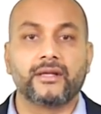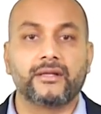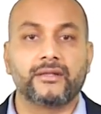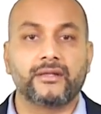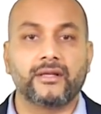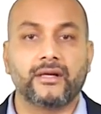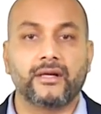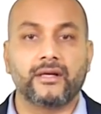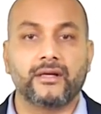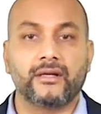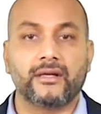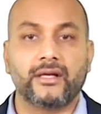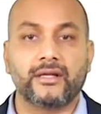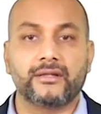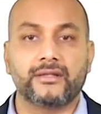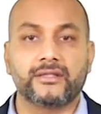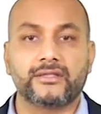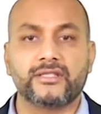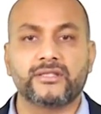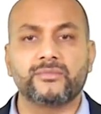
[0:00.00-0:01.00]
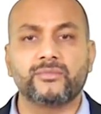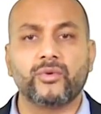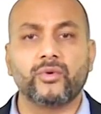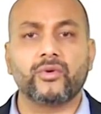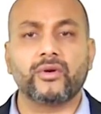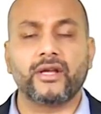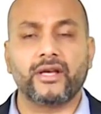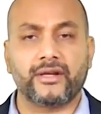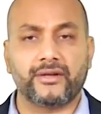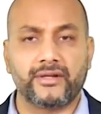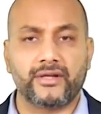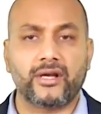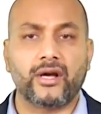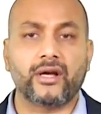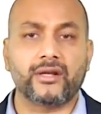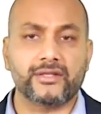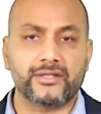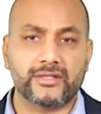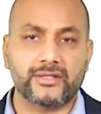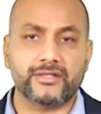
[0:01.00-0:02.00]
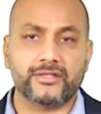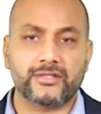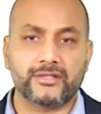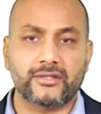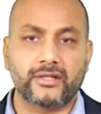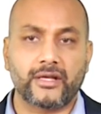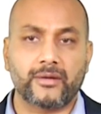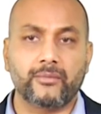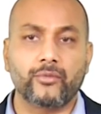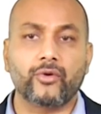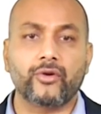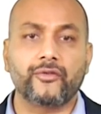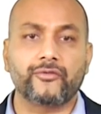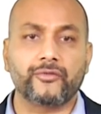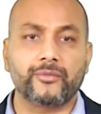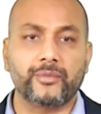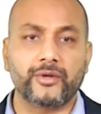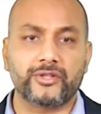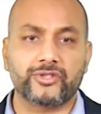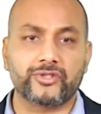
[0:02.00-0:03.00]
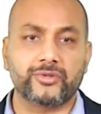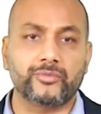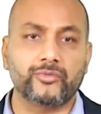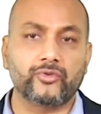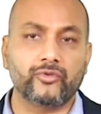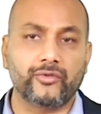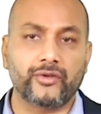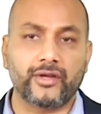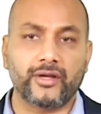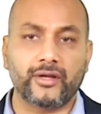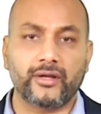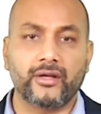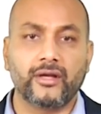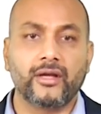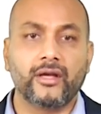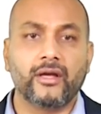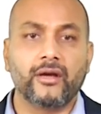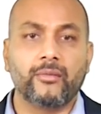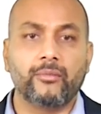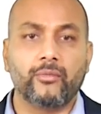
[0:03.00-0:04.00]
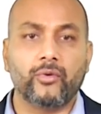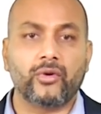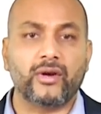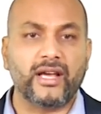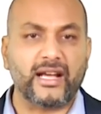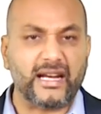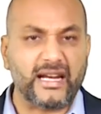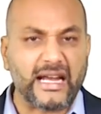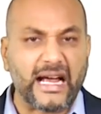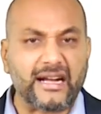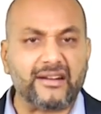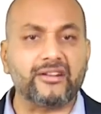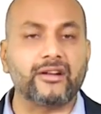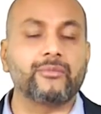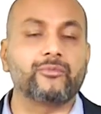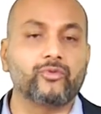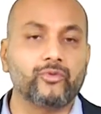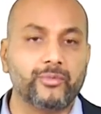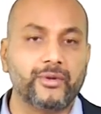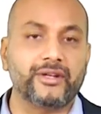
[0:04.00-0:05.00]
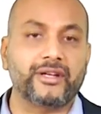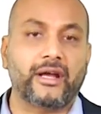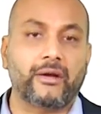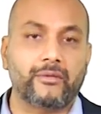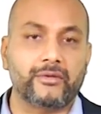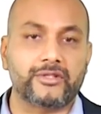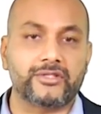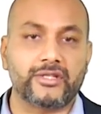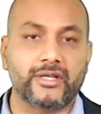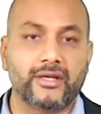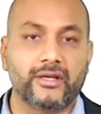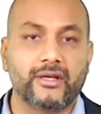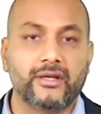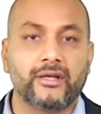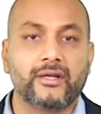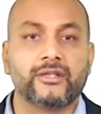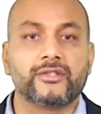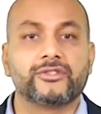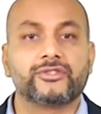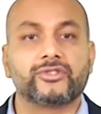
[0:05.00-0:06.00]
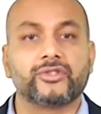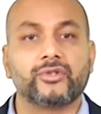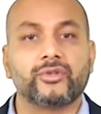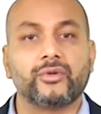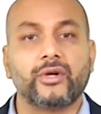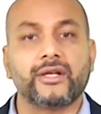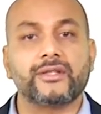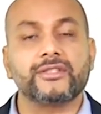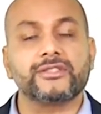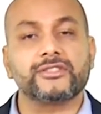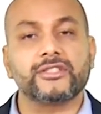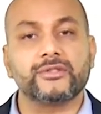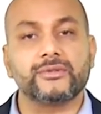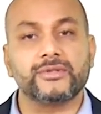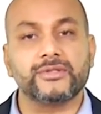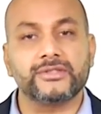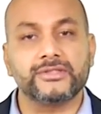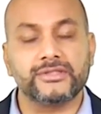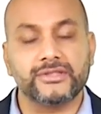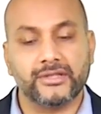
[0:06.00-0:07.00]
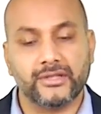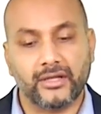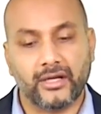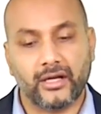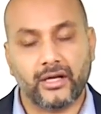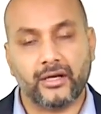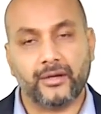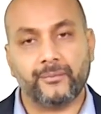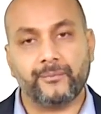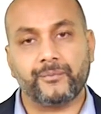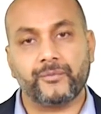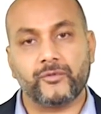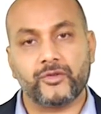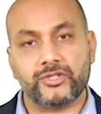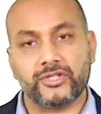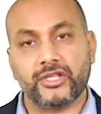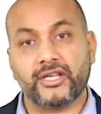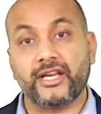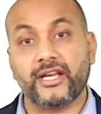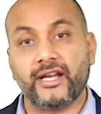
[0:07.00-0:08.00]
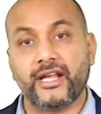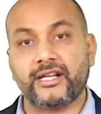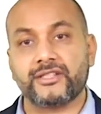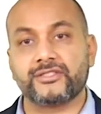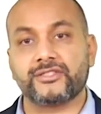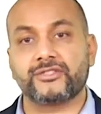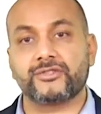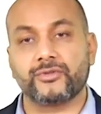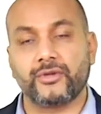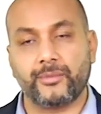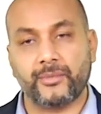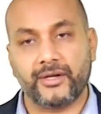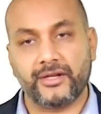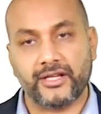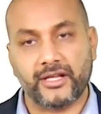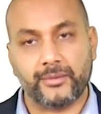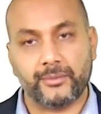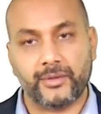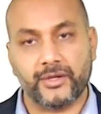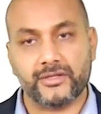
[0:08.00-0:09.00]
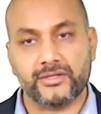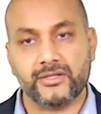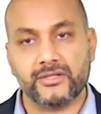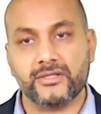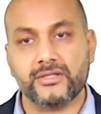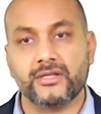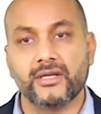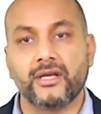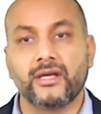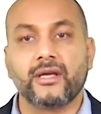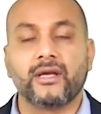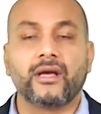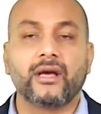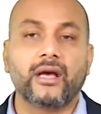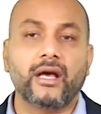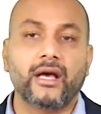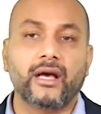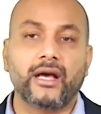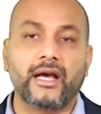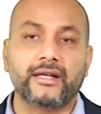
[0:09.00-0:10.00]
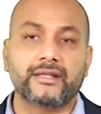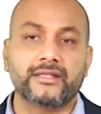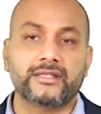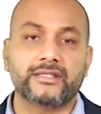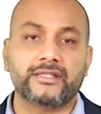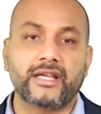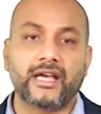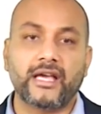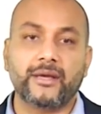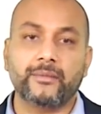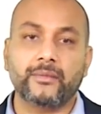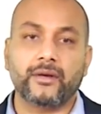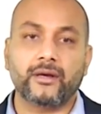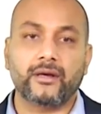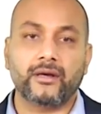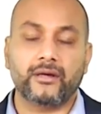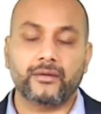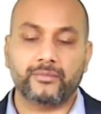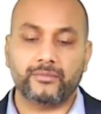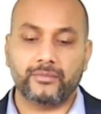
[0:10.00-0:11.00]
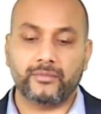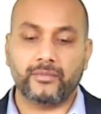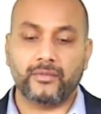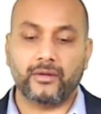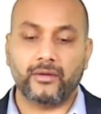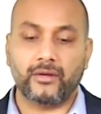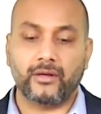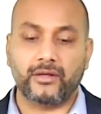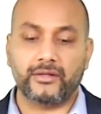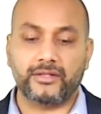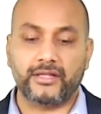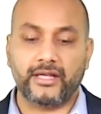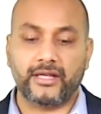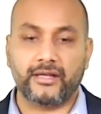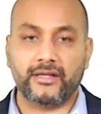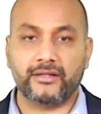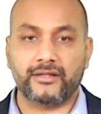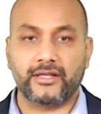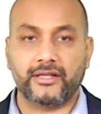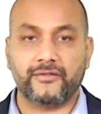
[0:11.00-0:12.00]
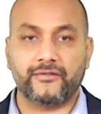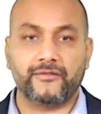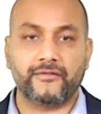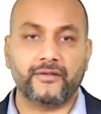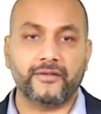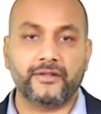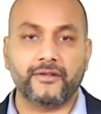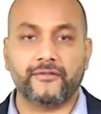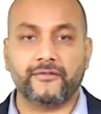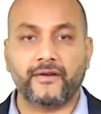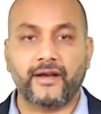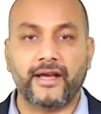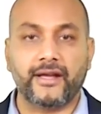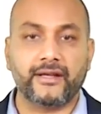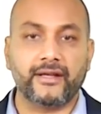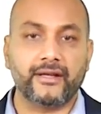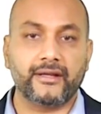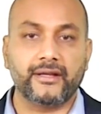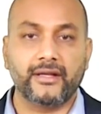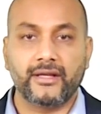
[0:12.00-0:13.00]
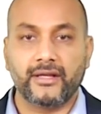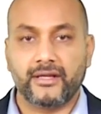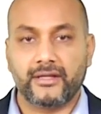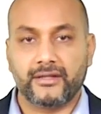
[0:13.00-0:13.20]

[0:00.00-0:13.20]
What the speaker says: and this is more like reconnaissance, more information moving, more like lateral movement, I would say. So other servers which they gain access to and maintain presence at this time, they find it,